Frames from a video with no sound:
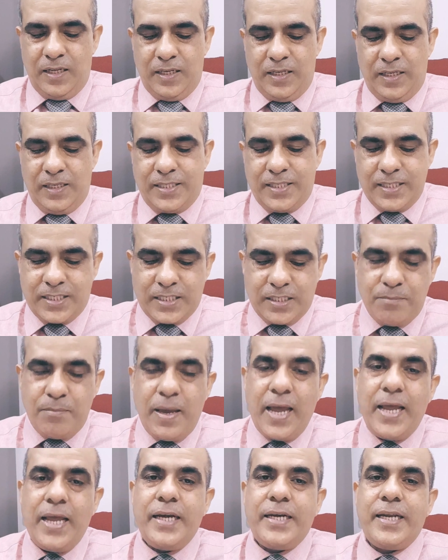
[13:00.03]

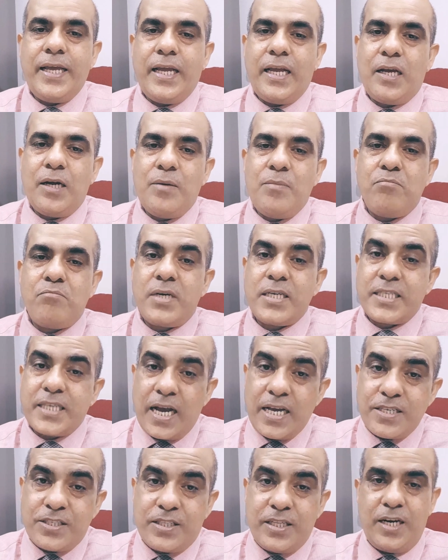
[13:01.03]
Systematic
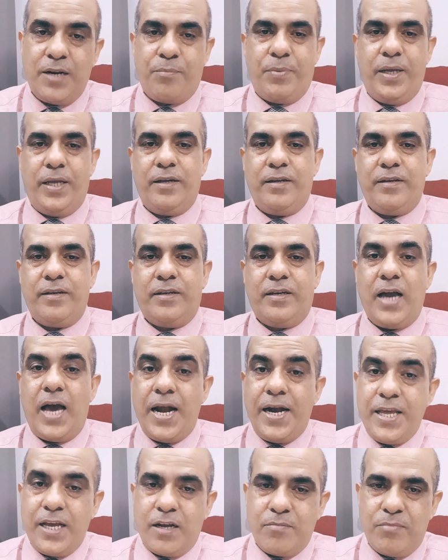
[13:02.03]
massage therapy,
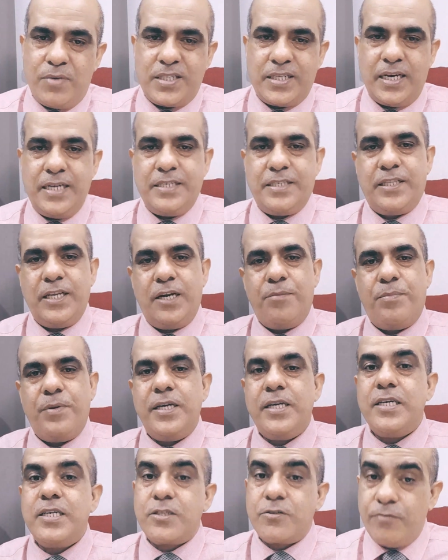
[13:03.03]
cardiac massage therapy
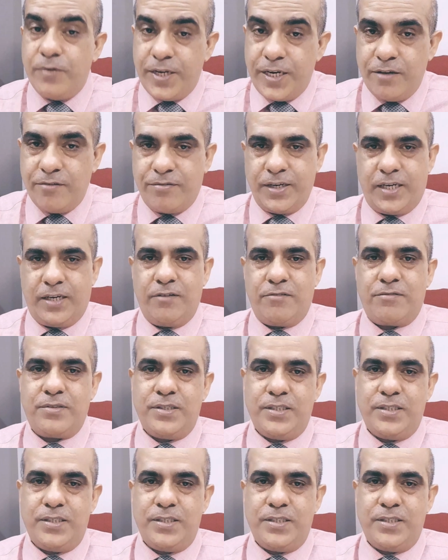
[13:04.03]
is very effective.